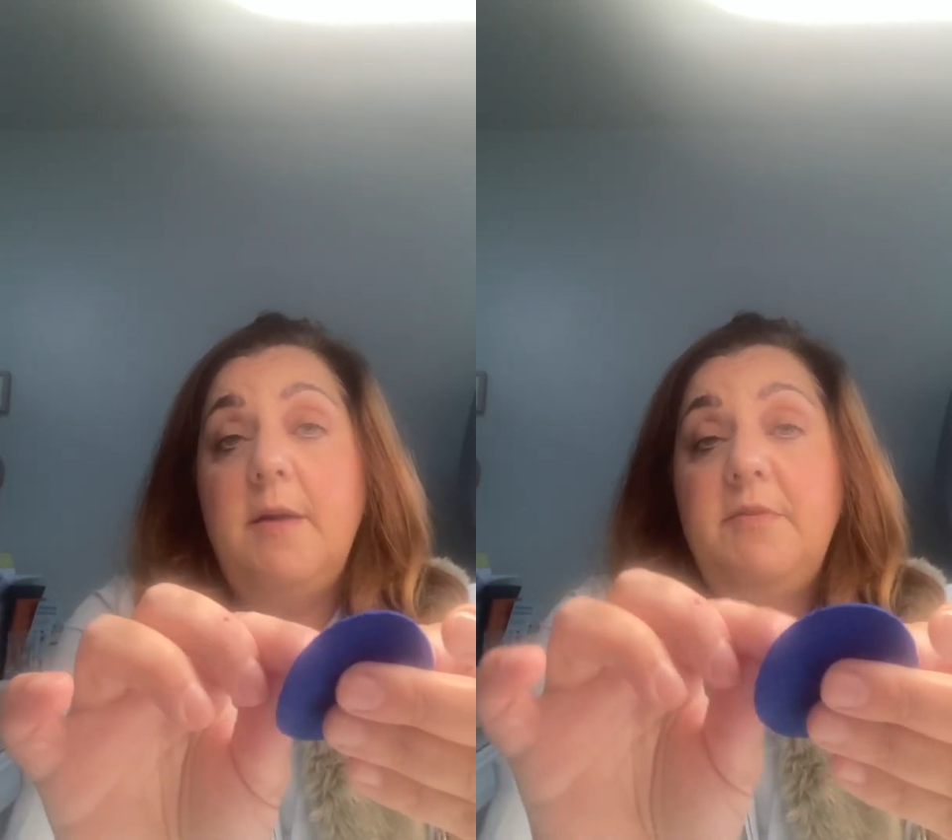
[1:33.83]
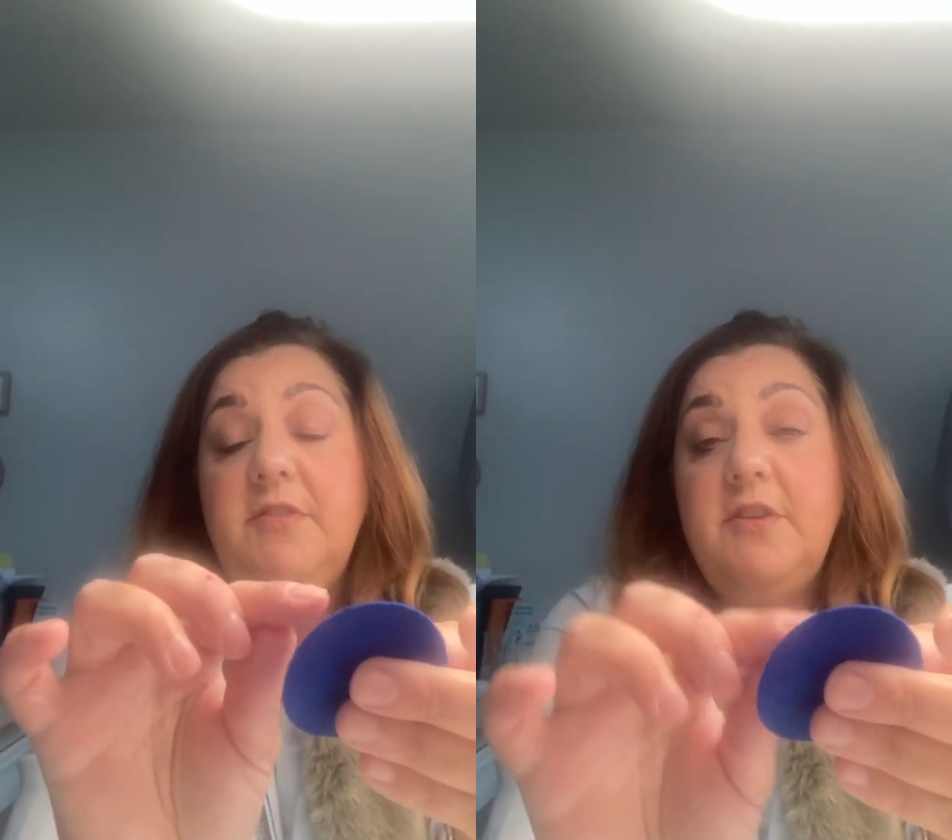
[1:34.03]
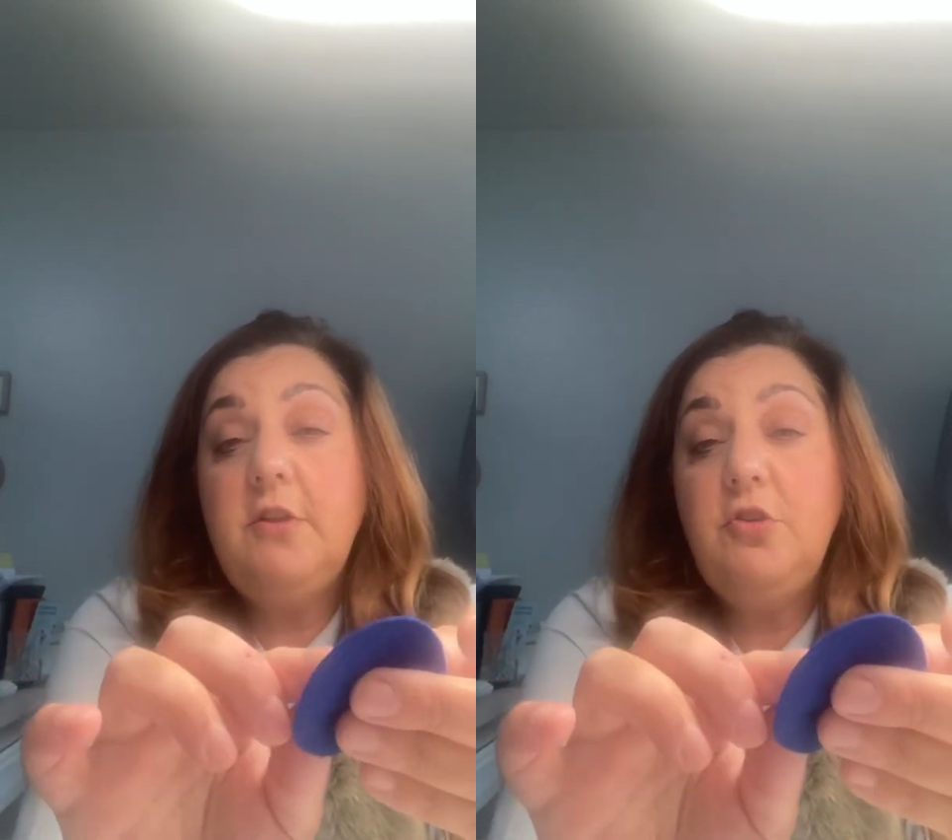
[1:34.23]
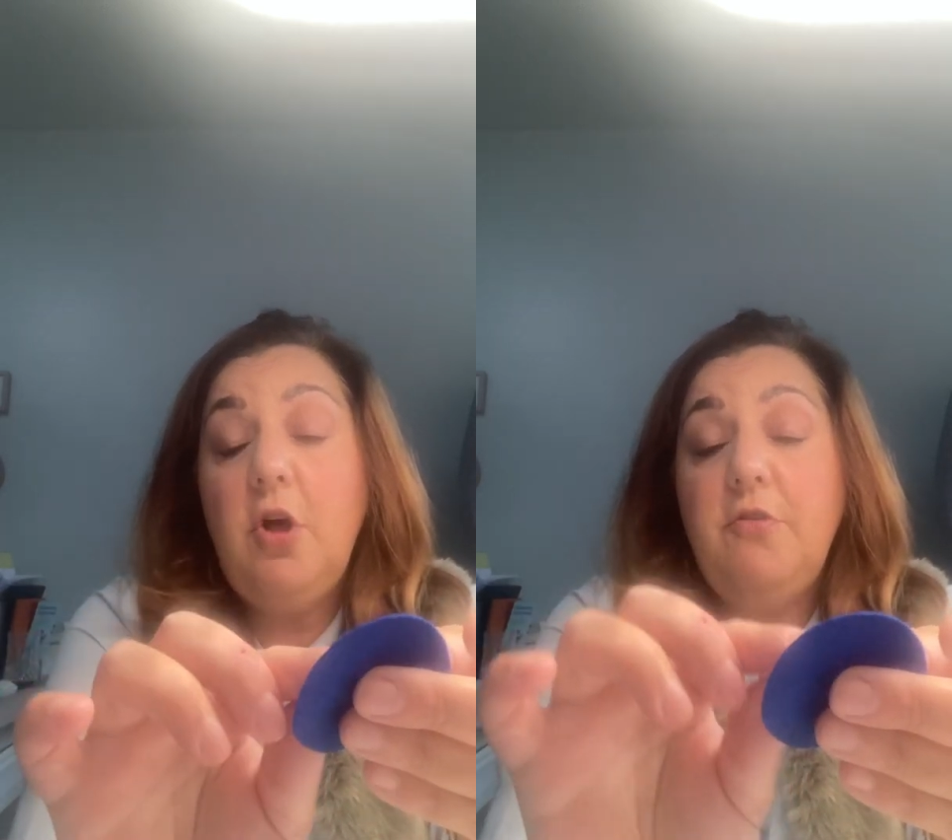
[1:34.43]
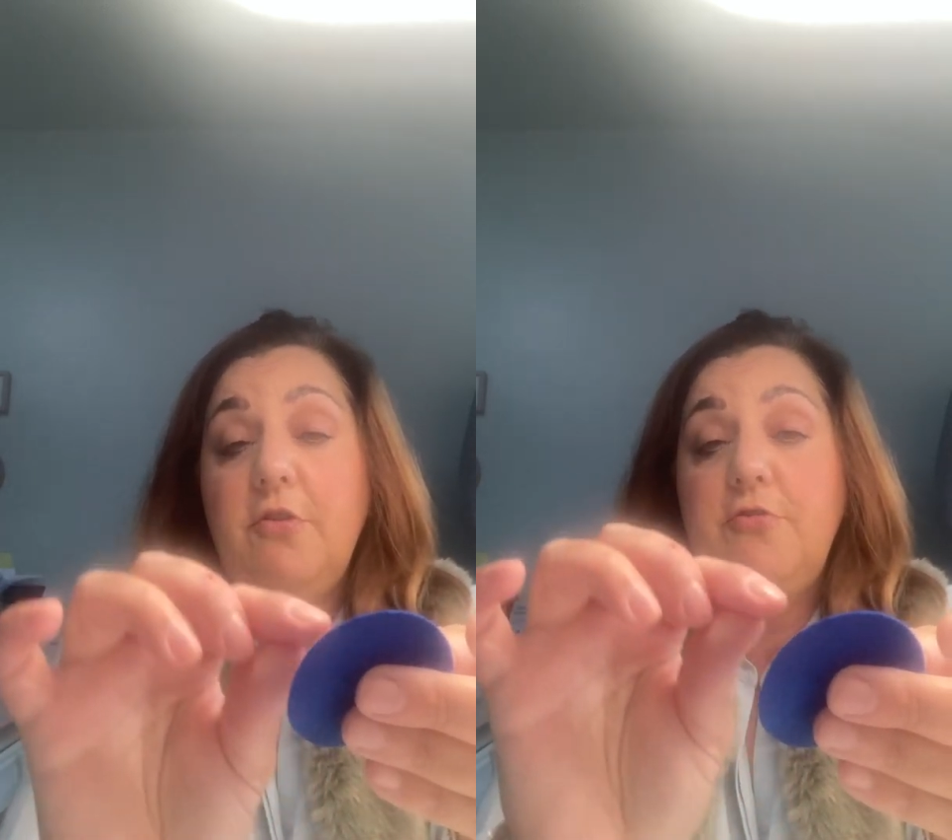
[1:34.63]
still
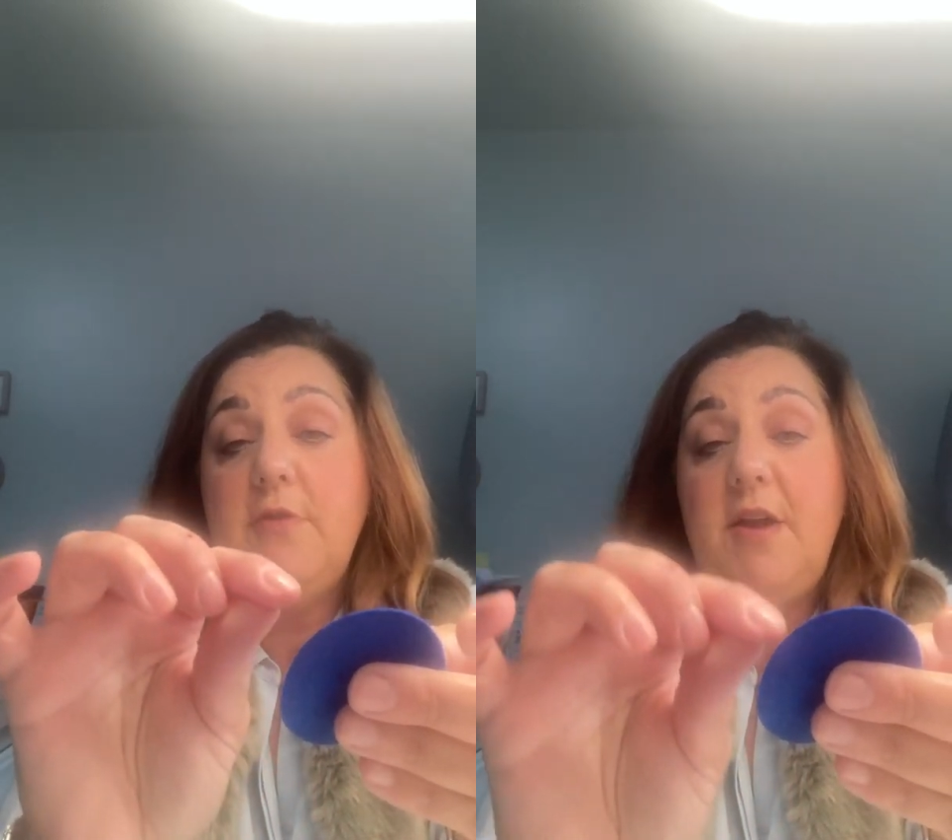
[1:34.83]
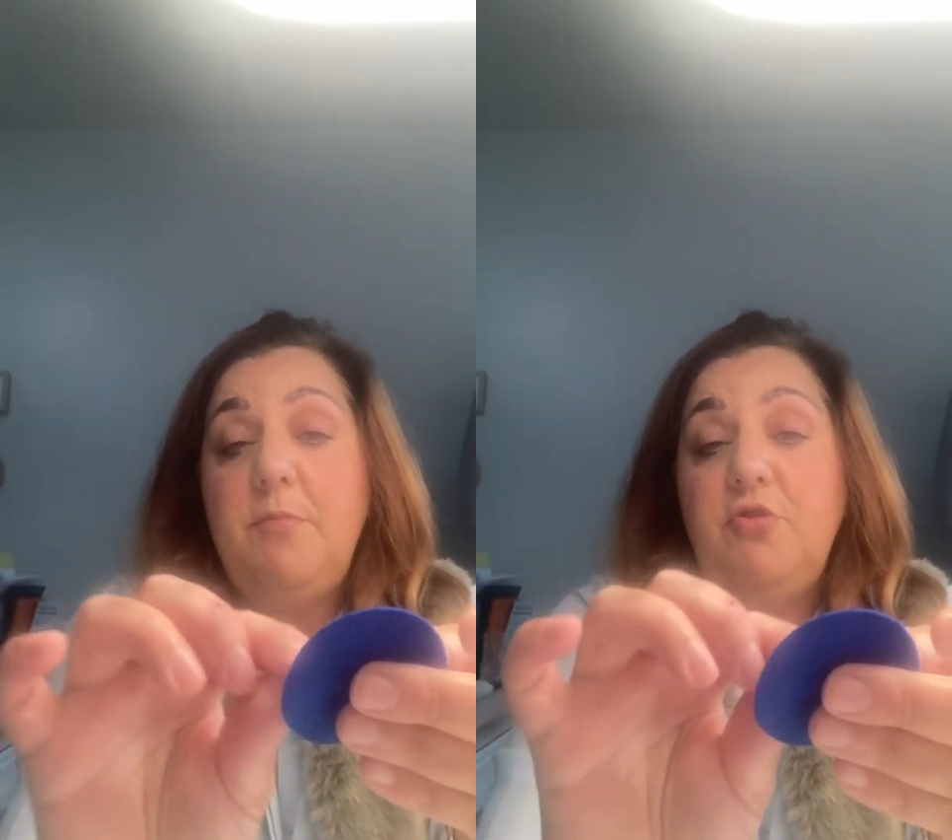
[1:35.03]
not the thread,